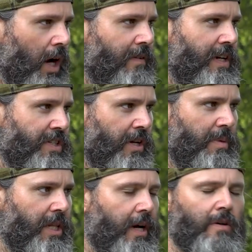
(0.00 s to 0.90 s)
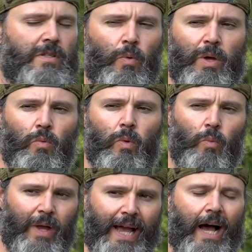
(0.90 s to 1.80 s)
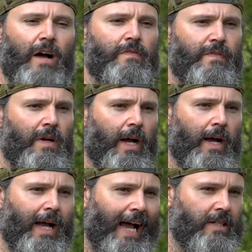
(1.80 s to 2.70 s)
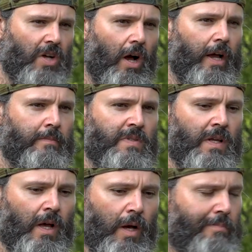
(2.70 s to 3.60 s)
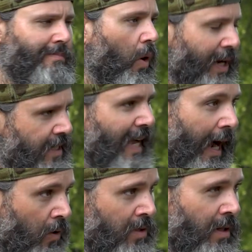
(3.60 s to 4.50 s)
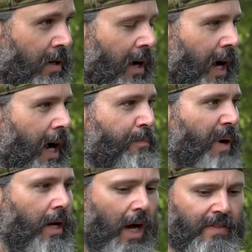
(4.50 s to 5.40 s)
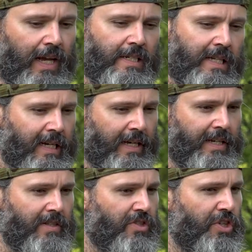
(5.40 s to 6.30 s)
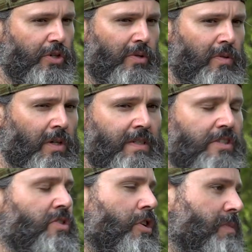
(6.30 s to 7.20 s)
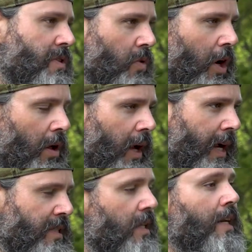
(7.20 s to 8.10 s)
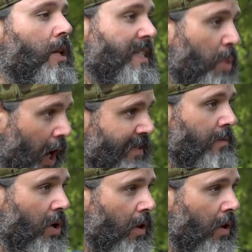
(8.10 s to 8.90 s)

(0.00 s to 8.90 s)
of it is gonna be there. So we have at times mowed it down, but the idea is to disturb the soil as little as possible.